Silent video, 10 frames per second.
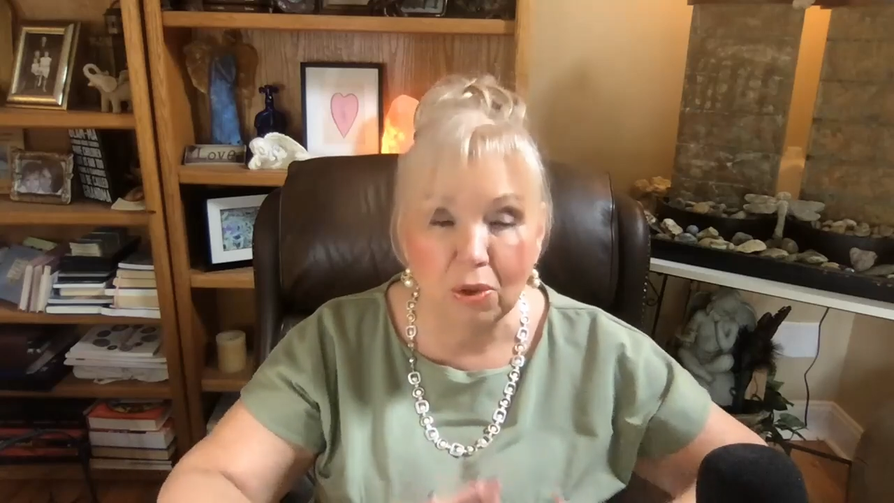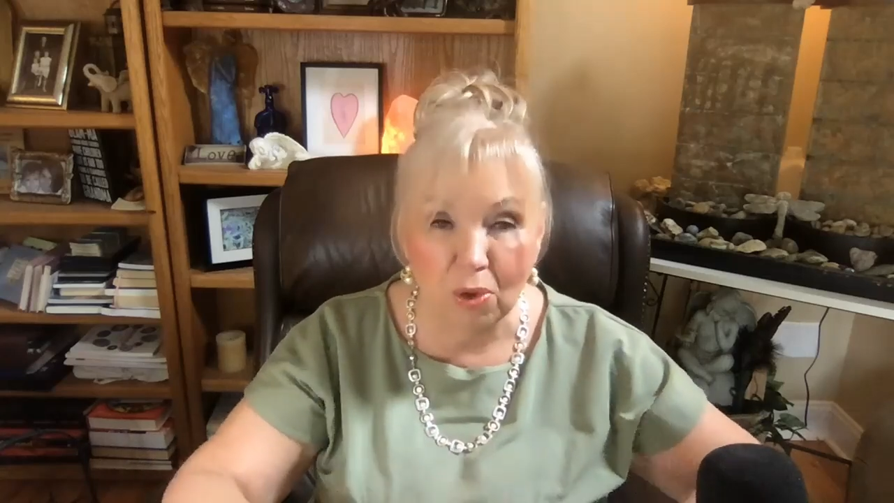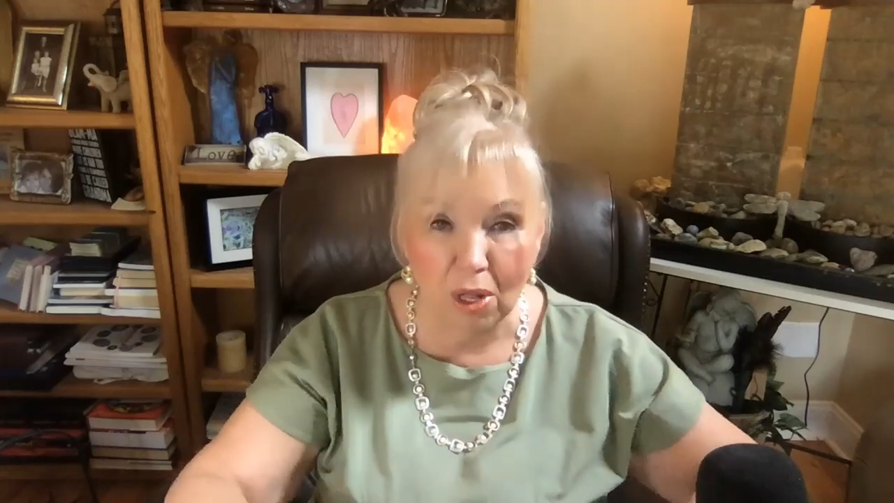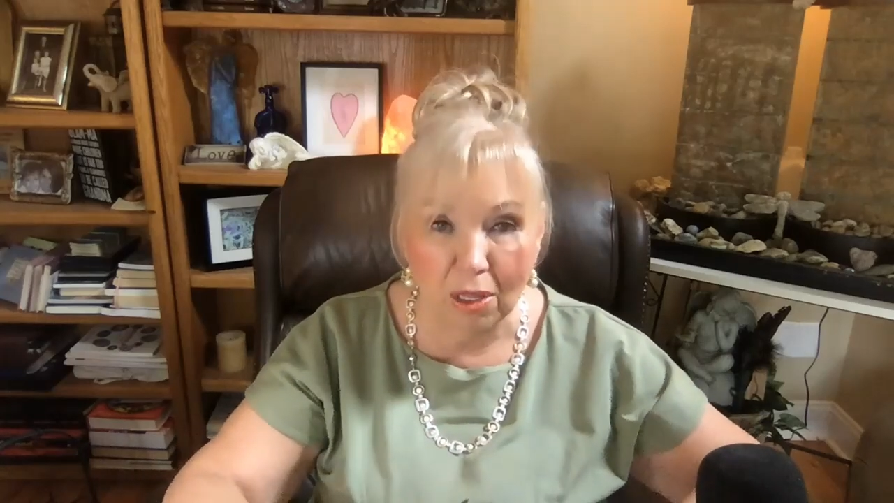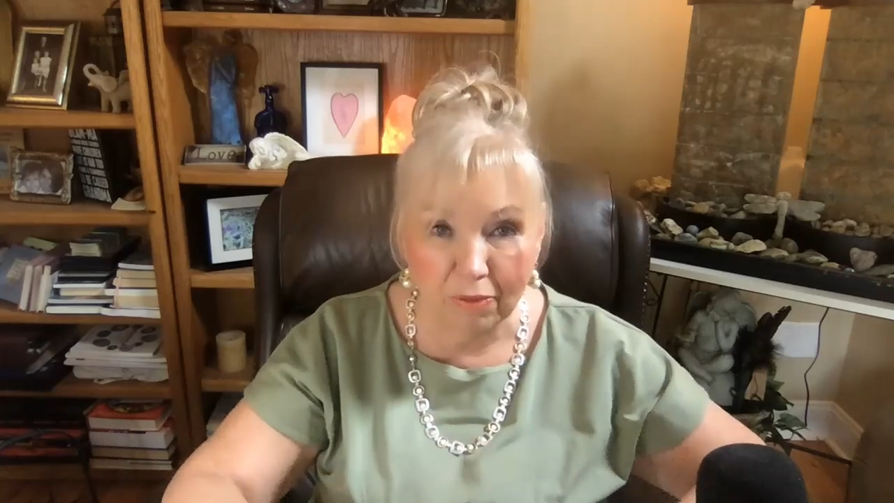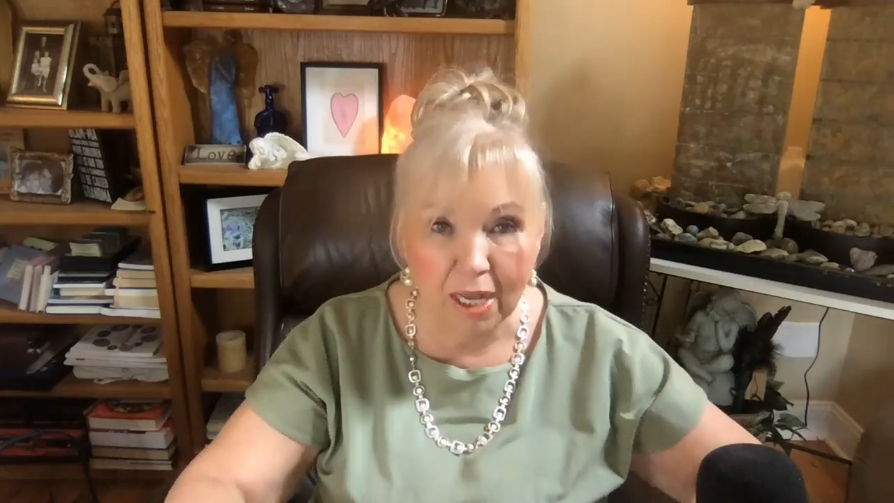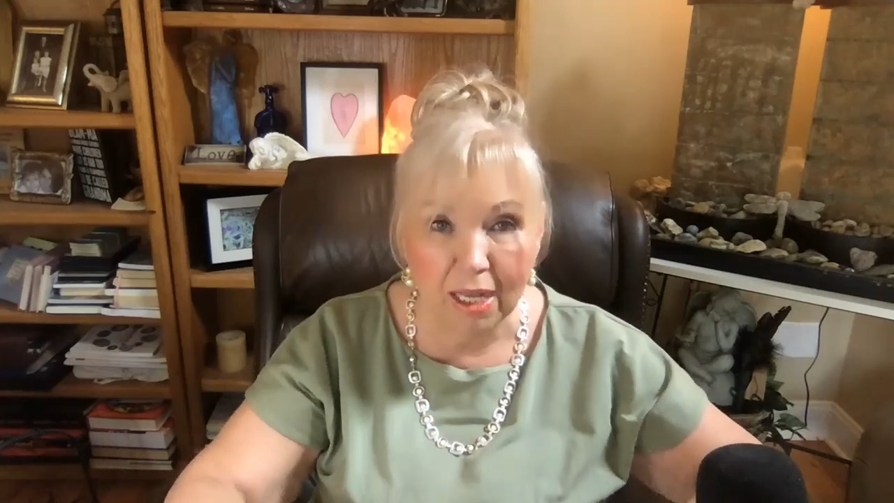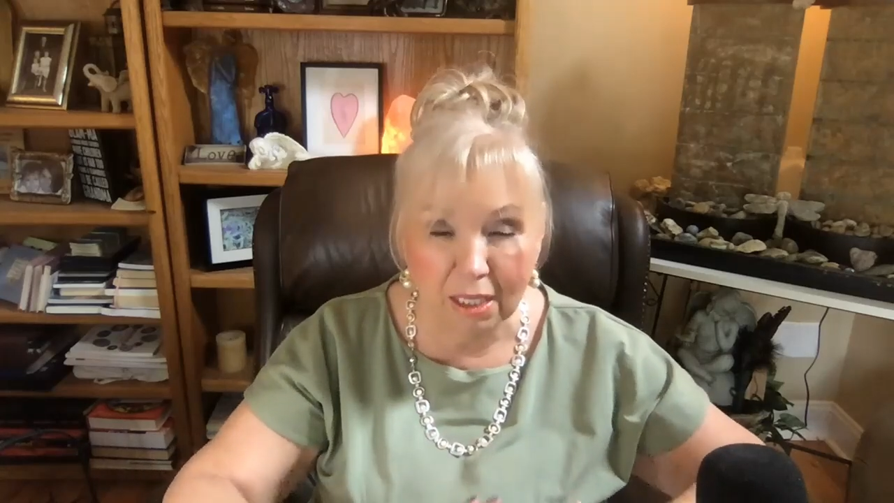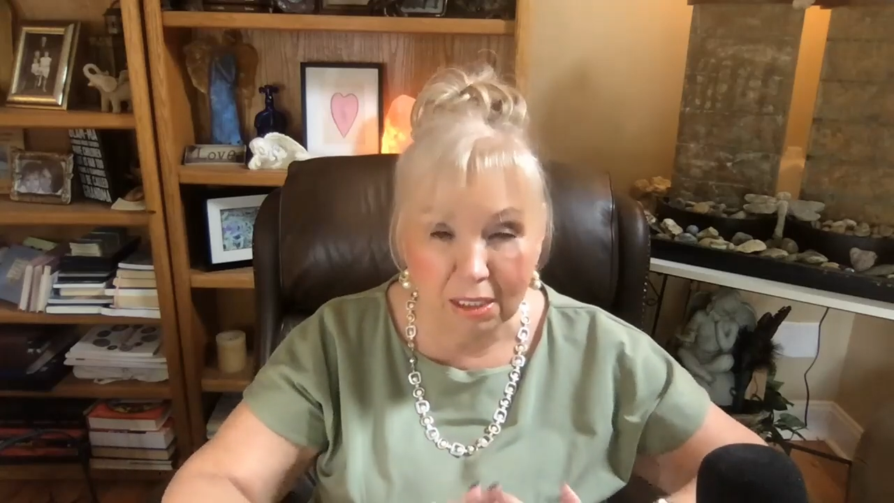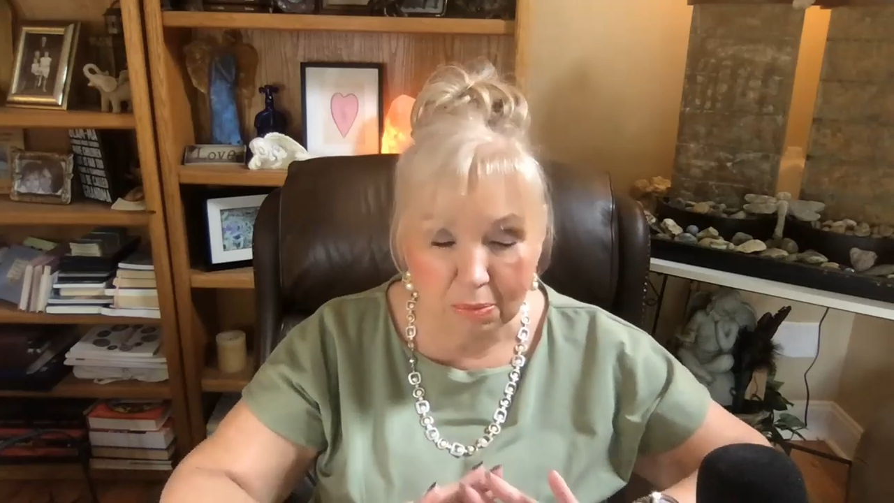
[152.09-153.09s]
all of
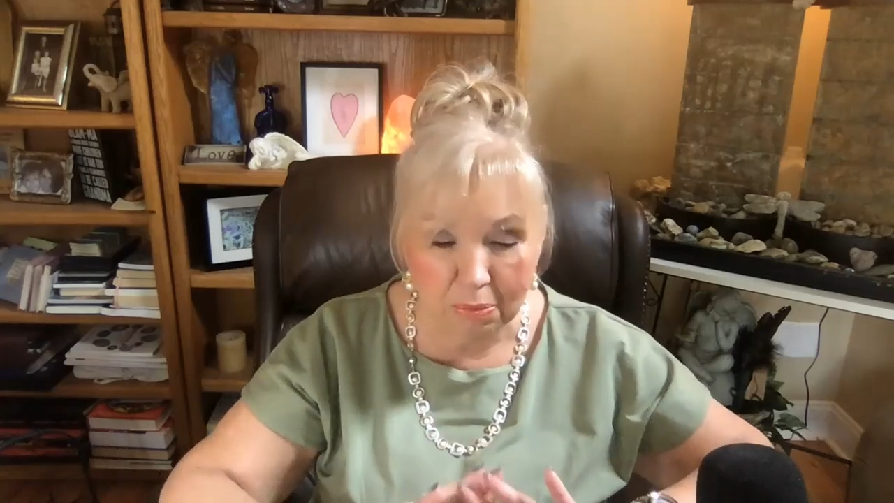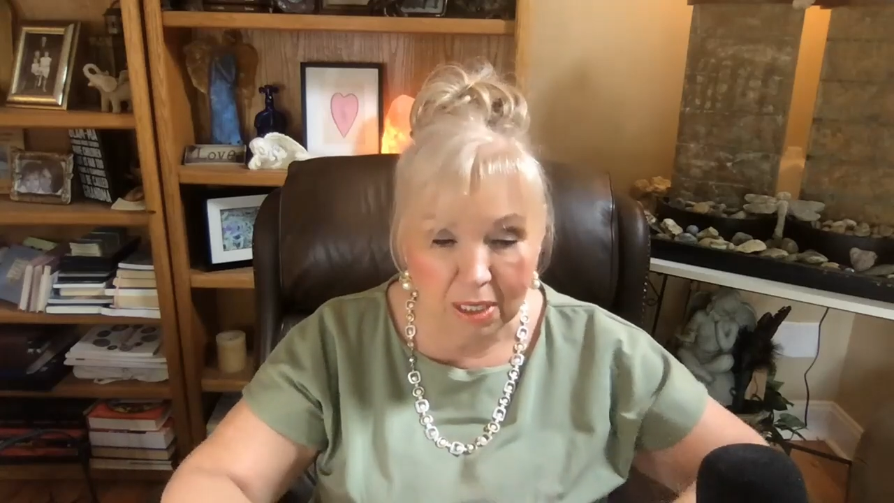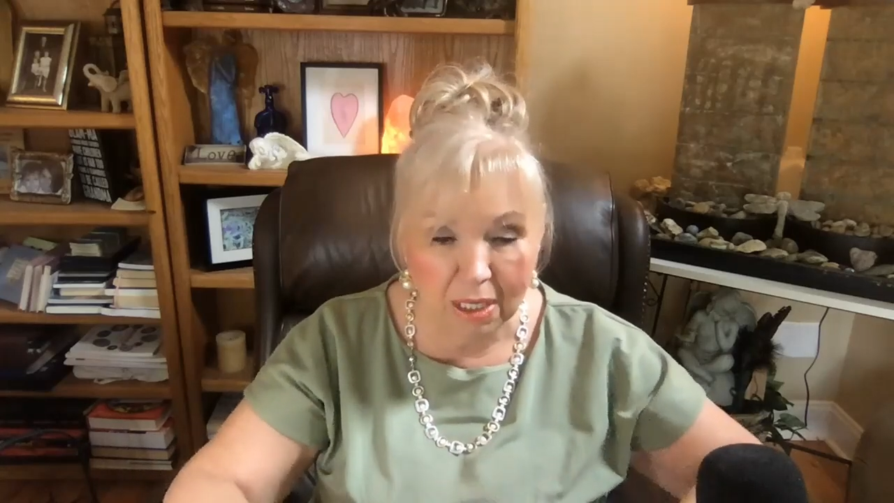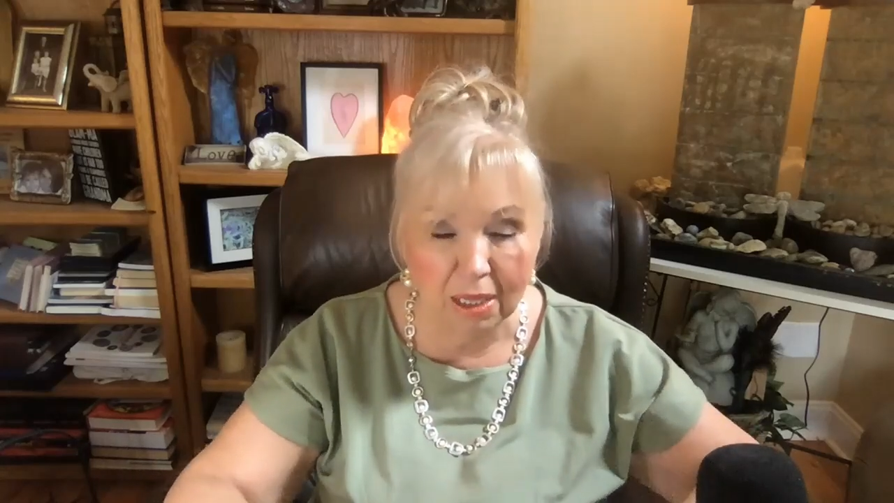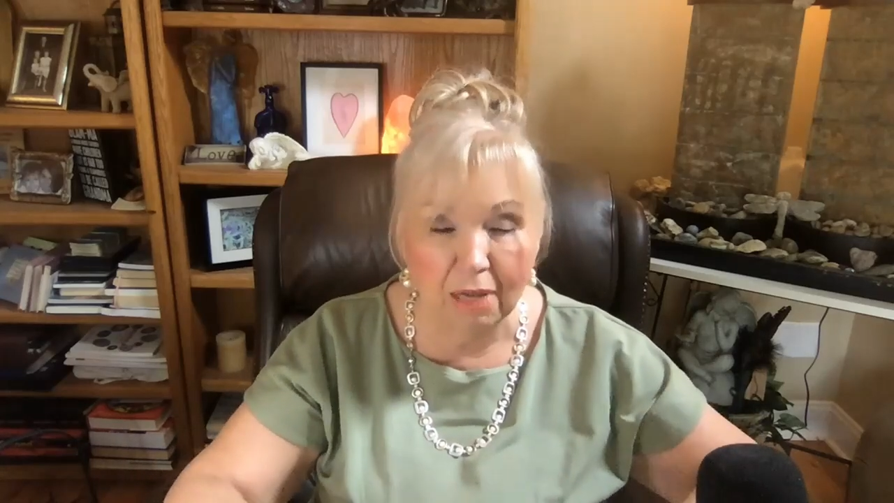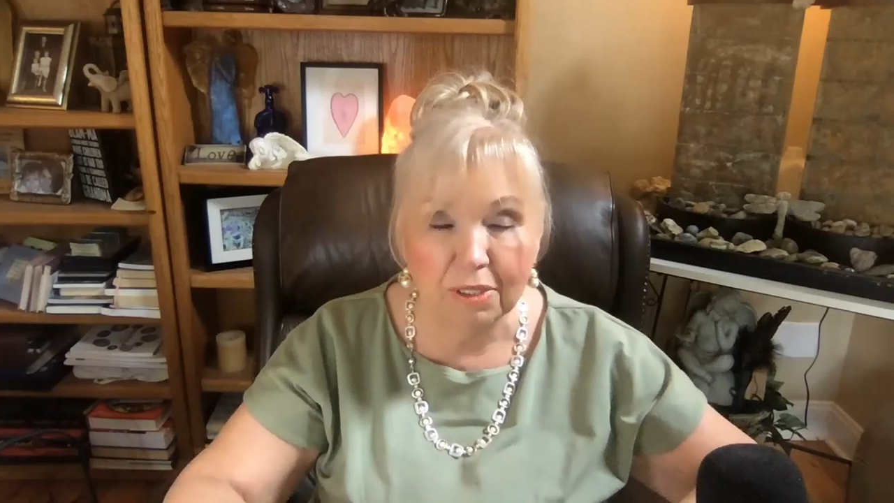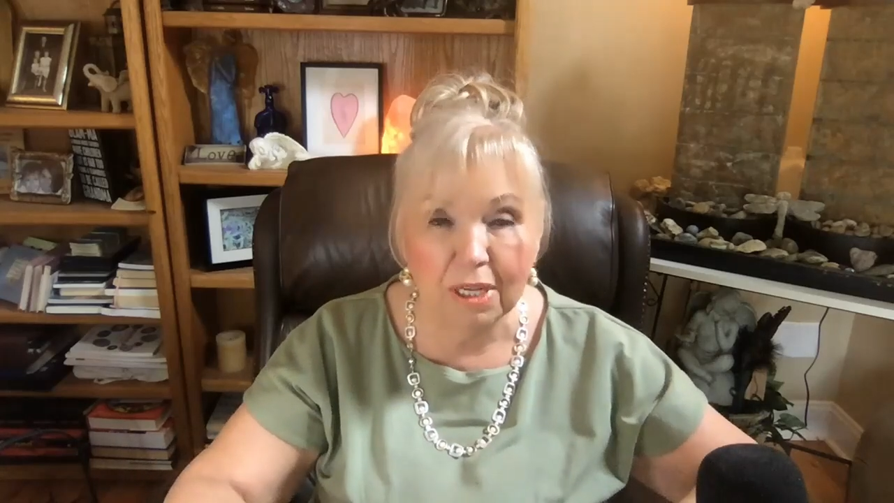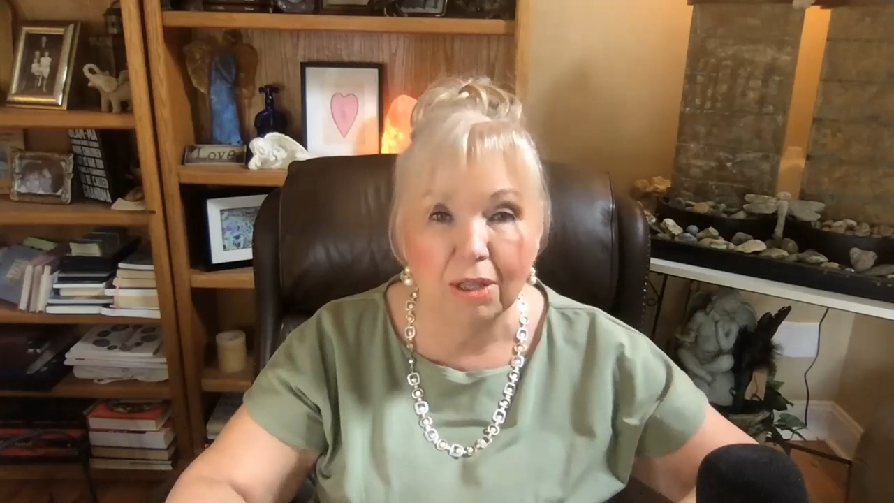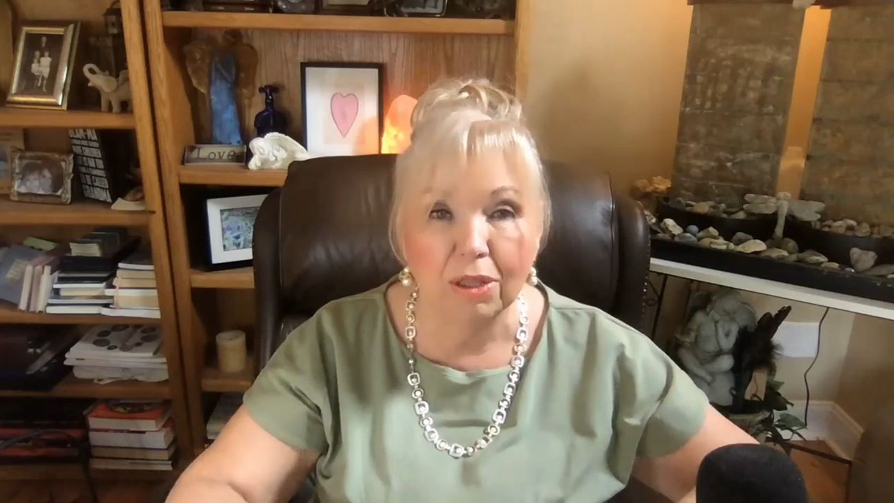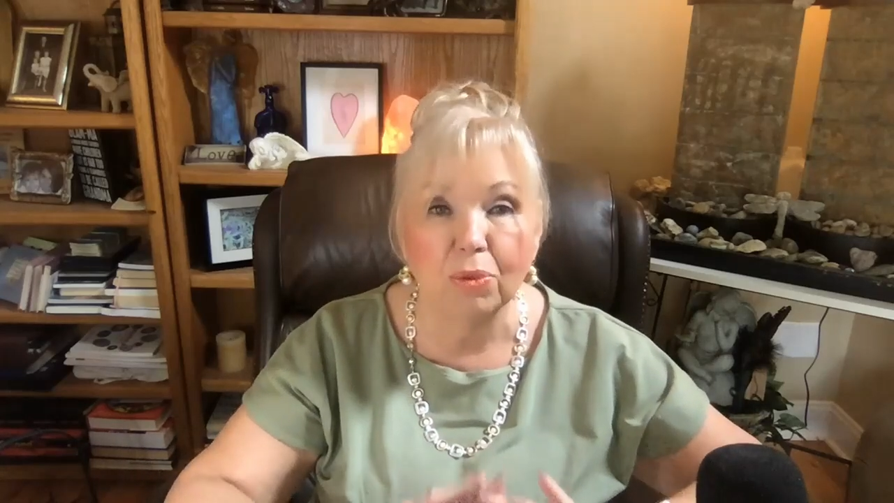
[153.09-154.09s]
that that's being left
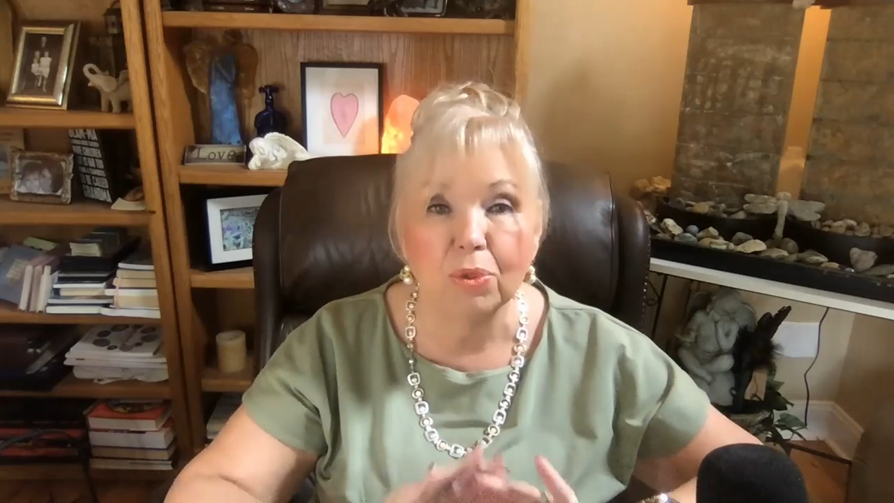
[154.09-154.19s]
out there.